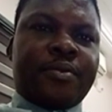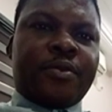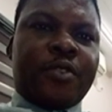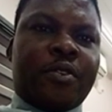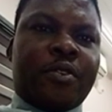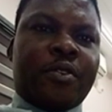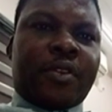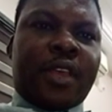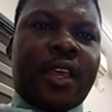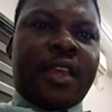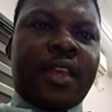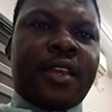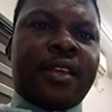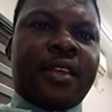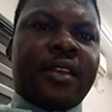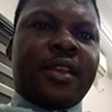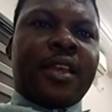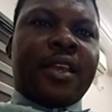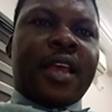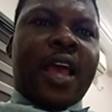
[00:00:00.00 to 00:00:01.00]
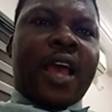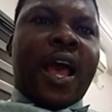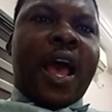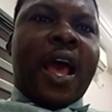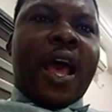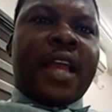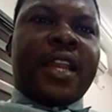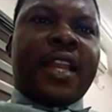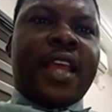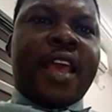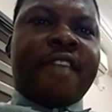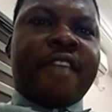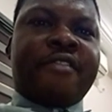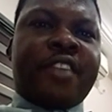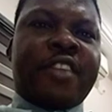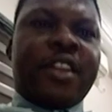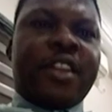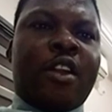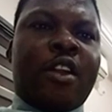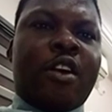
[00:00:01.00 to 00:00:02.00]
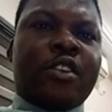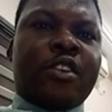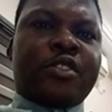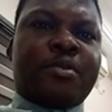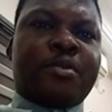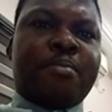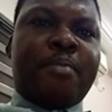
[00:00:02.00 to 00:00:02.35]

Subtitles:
Okay? And every laws